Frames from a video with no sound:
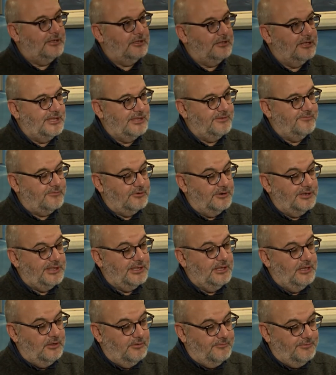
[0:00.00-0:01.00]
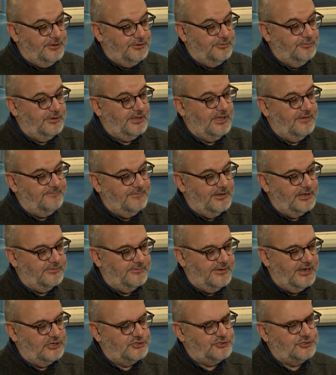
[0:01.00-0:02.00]
Because, of course, we do have
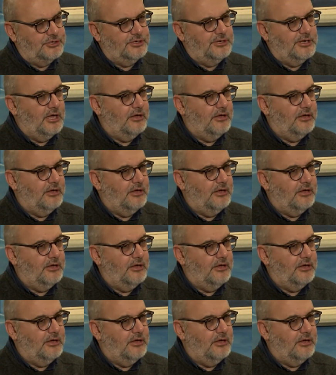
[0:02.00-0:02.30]
migration.